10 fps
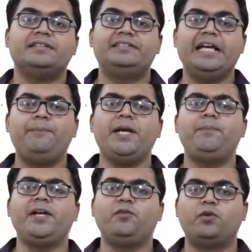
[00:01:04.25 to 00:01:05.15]

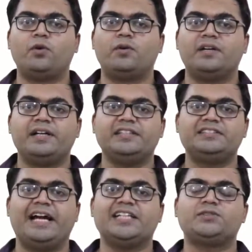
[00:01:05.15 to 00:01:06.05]
DPP4
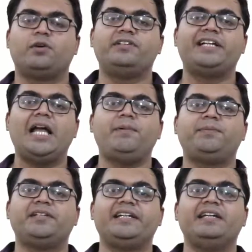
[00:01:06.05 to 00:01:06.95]
stands for
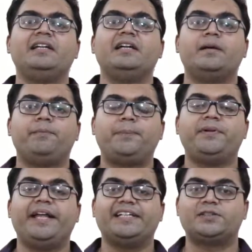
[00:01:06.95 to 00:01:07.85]
dipeptidyl,
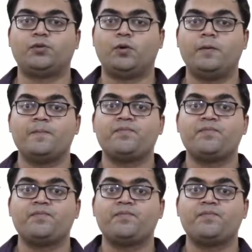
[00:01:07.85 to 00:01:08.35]
peptidase 4.